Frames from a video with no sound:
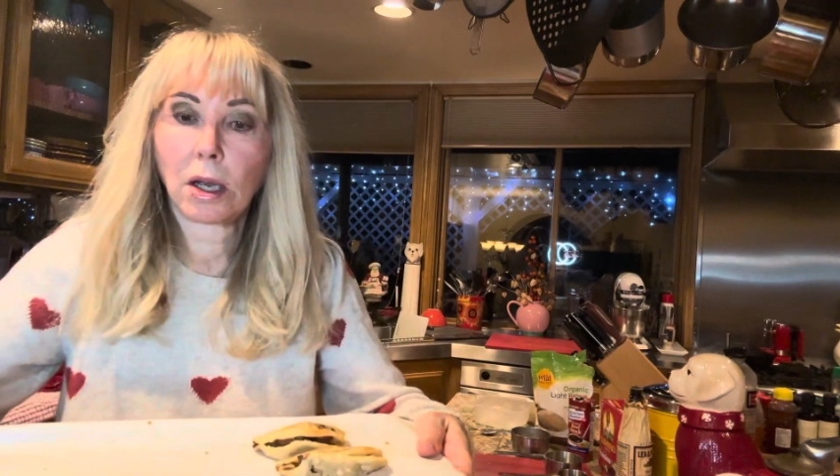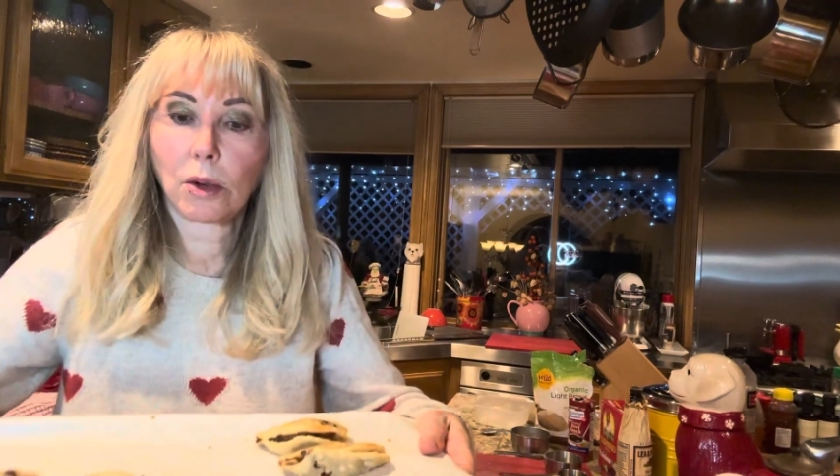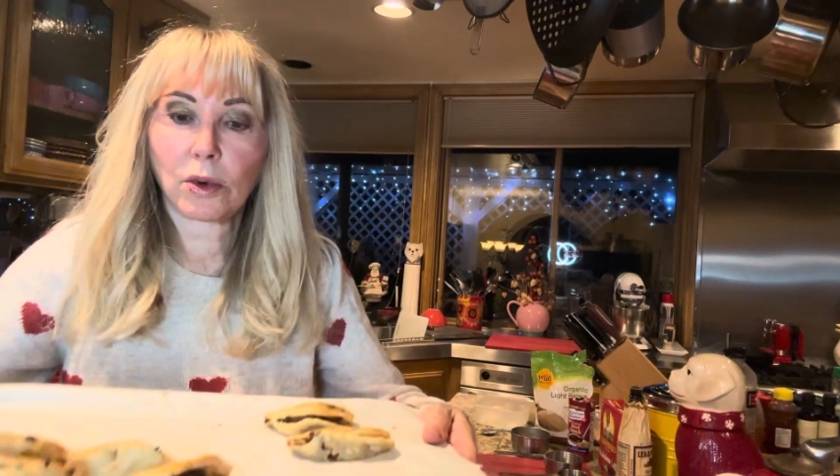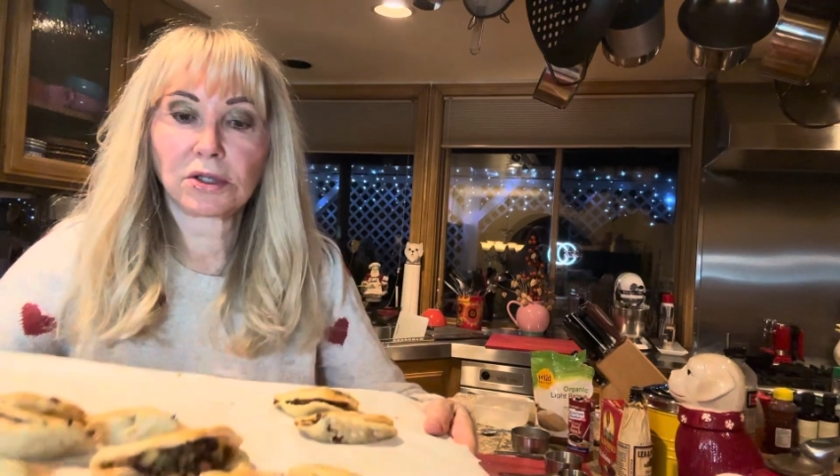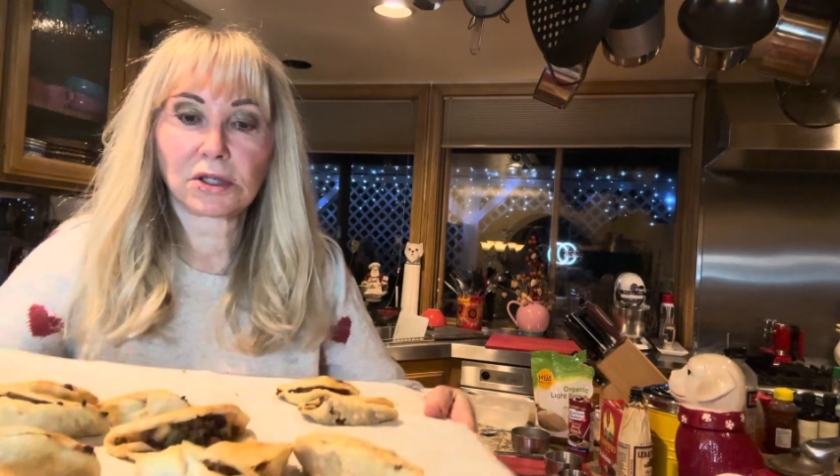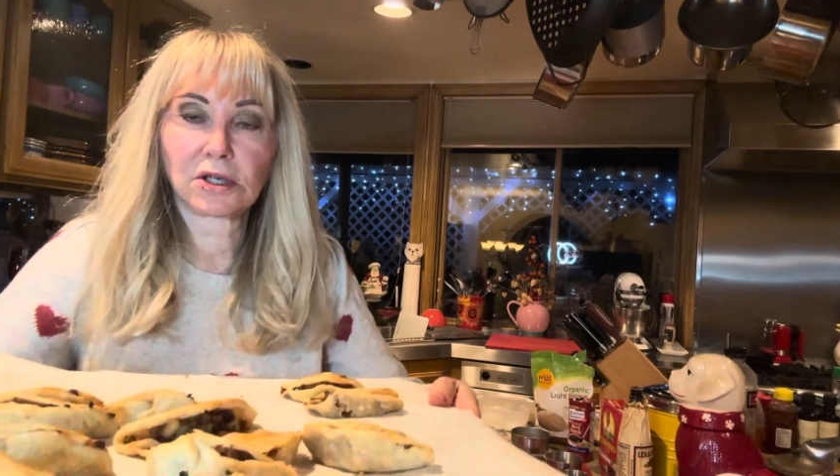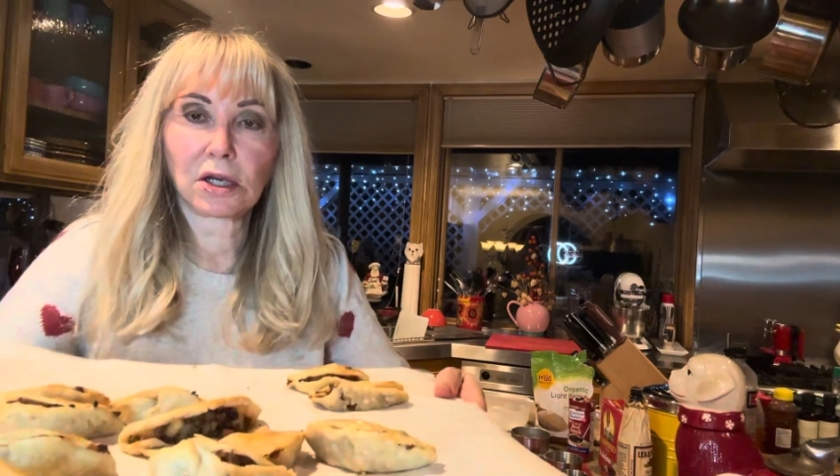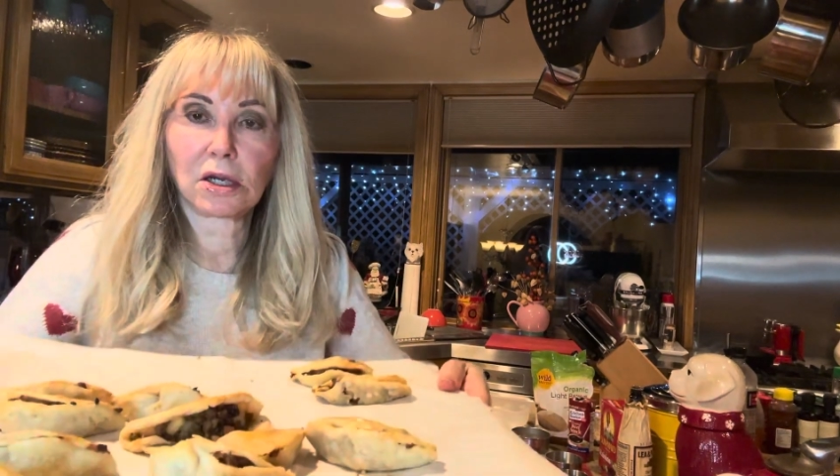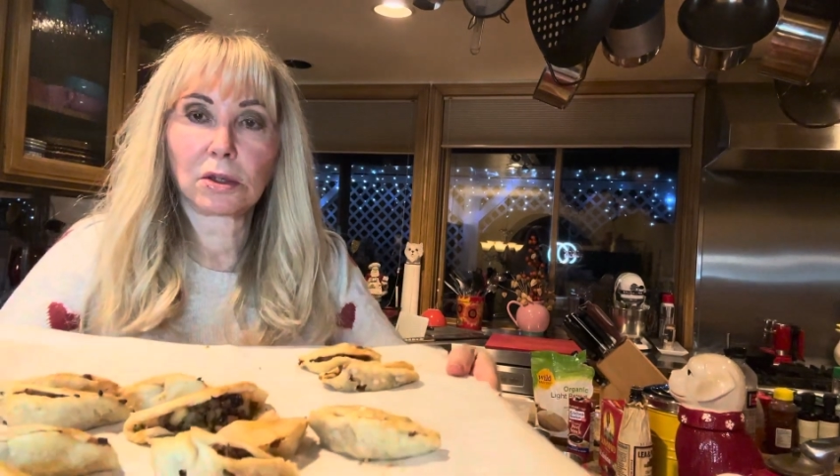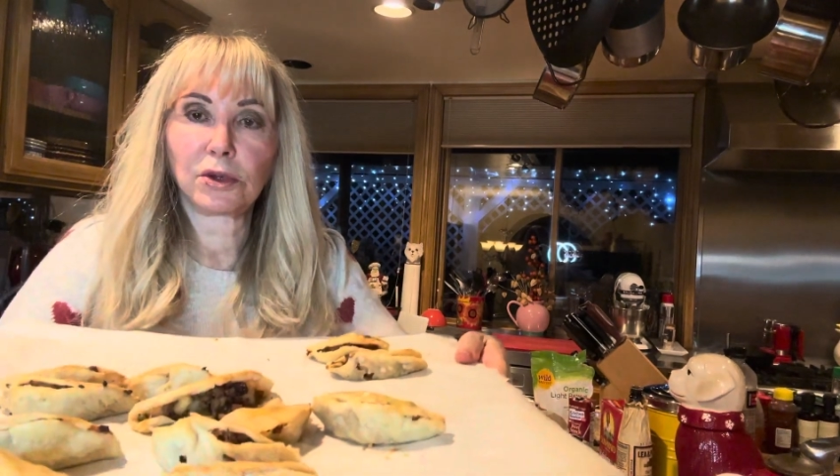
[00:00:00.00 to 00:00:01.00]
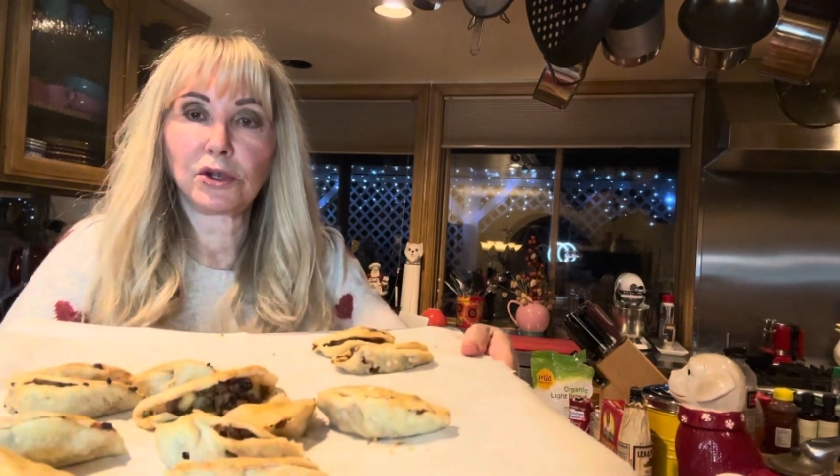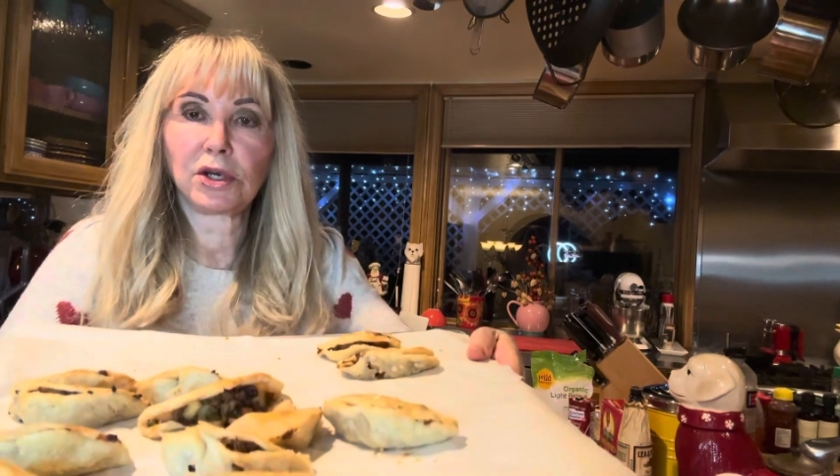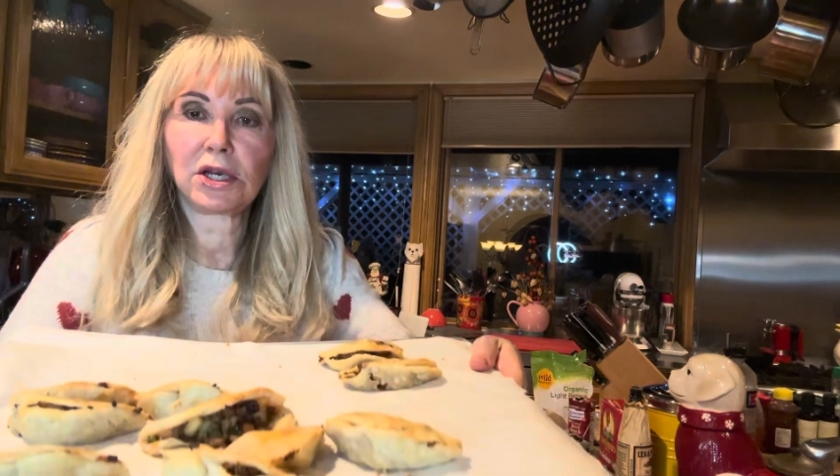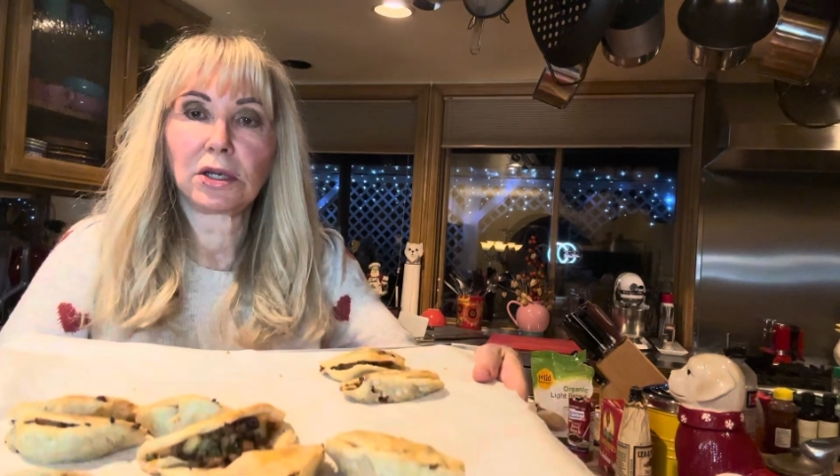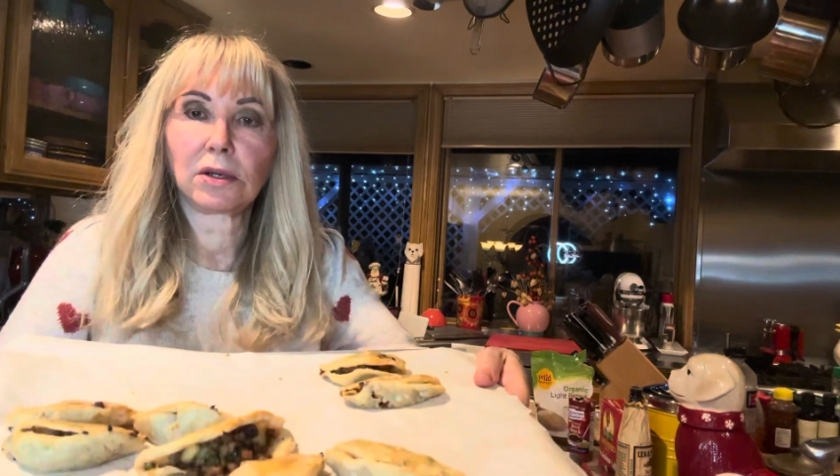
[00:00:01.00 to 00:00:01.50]
Where's the dog when you
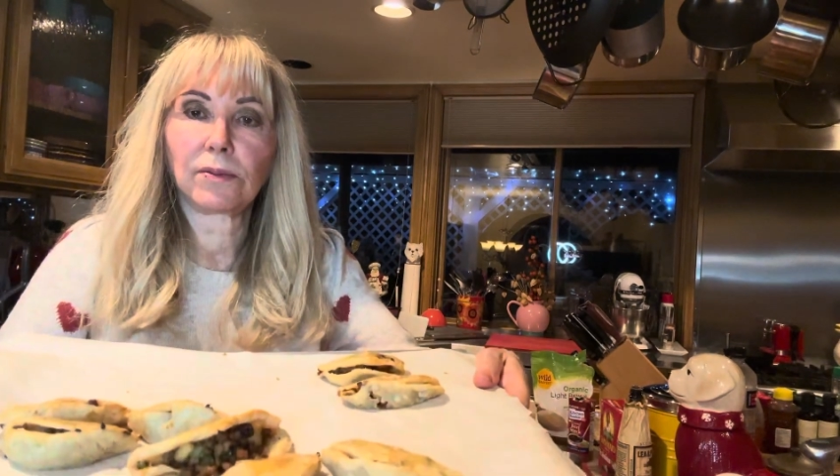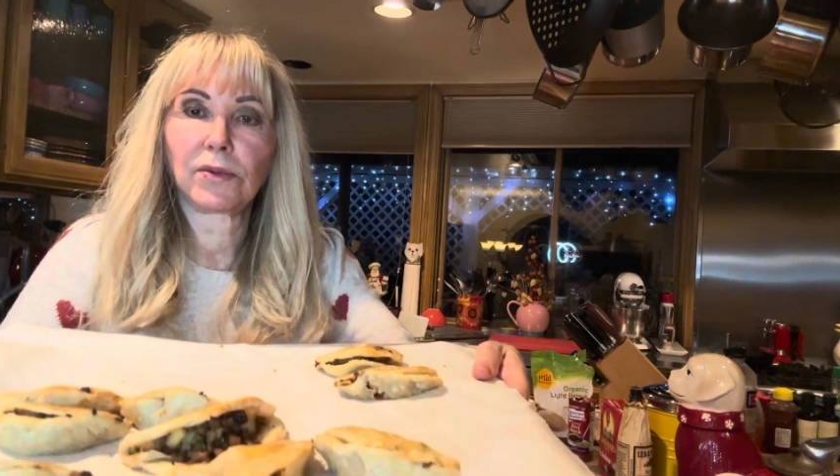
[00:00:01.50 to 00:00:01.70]
need it?